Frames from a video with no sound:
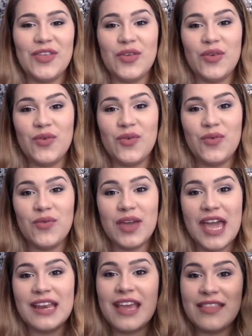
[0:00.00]
You
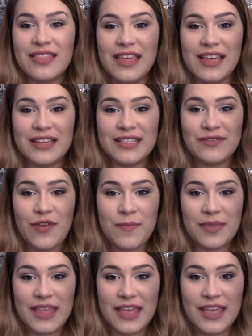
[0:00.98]
can get these
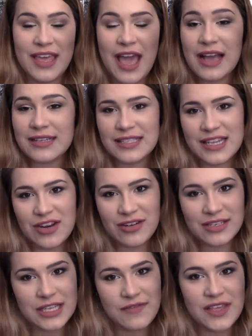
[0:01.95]
from the As Seen
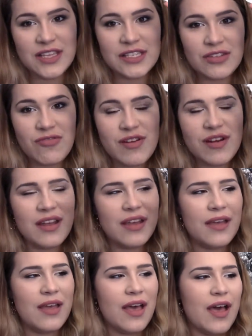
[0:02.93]
on T V store.
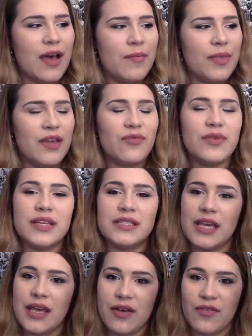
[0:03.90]
Um, they
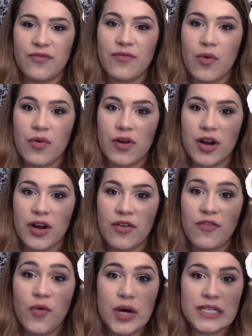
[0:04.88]
retail for
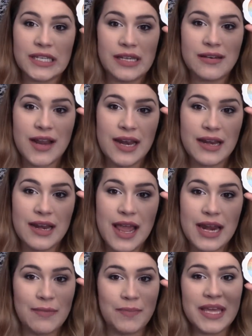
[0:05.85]
fourteen
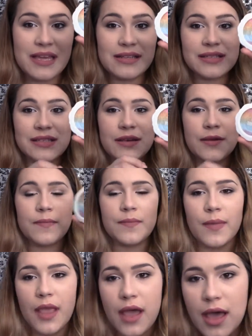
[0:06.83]
ninety-nine a piece.
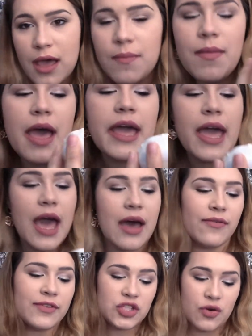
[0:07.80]
Um, I
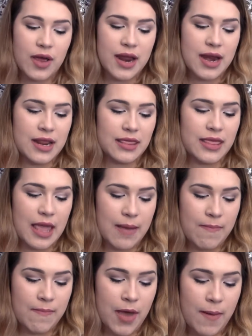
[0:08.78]
have tried
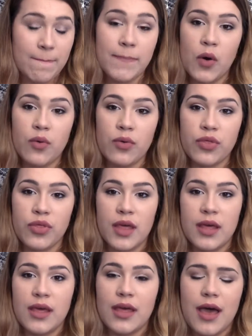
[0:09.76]
them both.
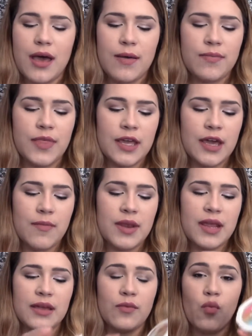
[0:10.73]
Um, they come
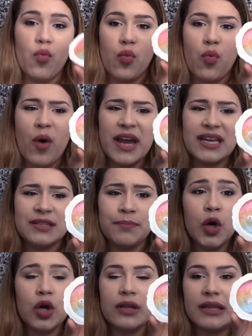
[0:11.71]
in a white
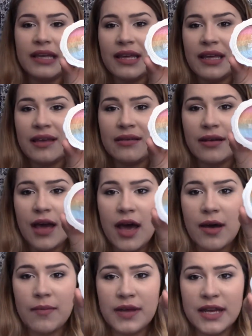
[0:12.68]
pearly
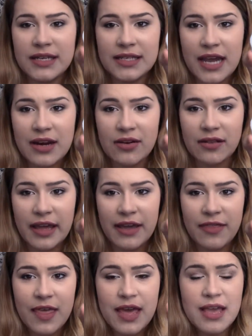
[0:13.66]
um, container
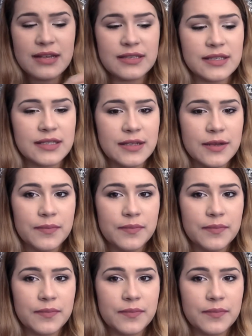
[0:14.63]
like this.